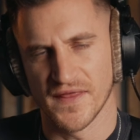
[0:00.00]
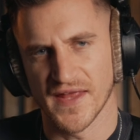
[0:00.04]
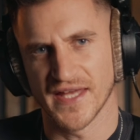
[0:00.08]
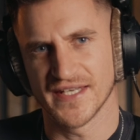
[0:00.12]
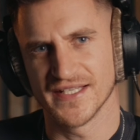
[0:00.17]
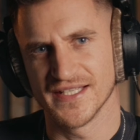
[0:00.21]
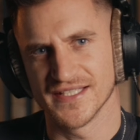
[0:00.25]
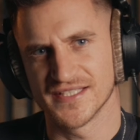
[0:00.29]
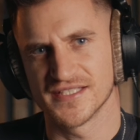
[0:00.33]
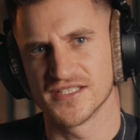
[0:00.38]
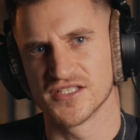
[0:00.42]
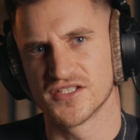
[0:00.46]

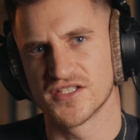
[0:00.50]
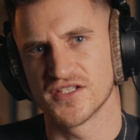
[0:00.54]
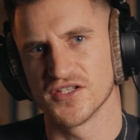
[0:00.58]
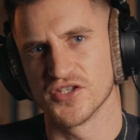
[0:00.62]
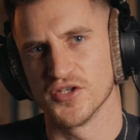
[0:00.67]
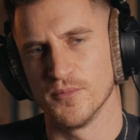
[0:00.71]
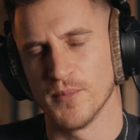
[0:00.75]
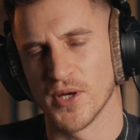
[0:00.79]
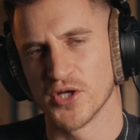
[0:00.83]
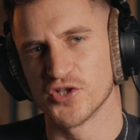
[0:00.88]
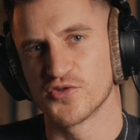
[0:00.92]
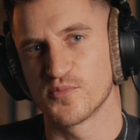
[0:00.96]
then listen to
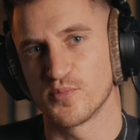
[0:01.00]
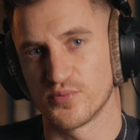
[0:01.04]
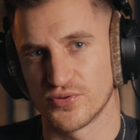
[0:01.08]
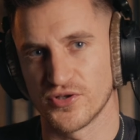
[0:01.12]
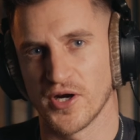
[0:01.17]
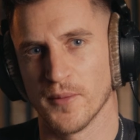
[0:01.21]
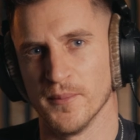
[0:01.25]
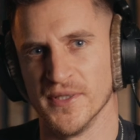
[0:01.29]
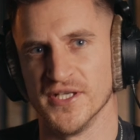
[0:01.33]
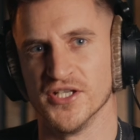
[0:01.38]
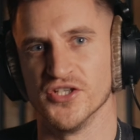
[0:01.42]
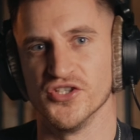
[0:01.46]
the most
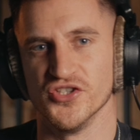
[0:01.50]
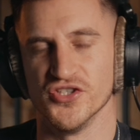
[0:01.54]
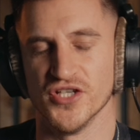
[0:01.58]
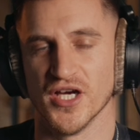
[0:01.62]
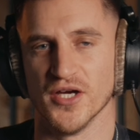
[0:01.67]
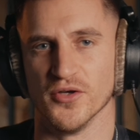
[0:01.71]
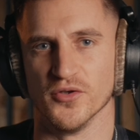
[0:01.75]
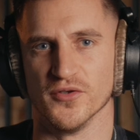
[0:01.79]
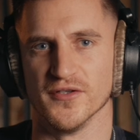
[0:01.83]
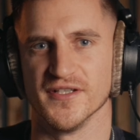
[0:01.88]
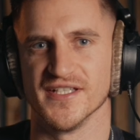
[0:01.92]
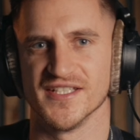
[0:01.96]
prominent
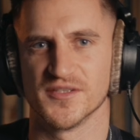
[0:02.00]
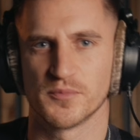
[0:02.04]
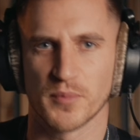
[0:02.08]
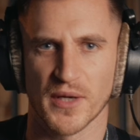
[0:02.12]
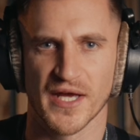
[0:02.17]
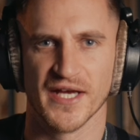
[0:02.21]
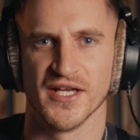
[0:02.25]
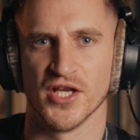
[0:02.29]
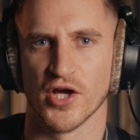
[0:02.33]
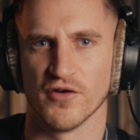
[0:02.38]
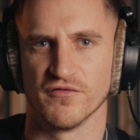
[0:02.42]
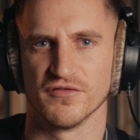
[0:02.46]
note he's
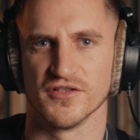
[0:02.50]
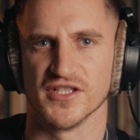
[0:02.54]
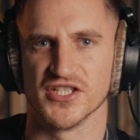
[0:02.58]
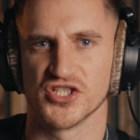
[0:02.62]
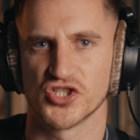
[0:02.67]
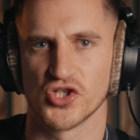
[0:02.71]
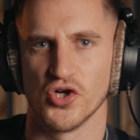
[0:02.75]
playing over each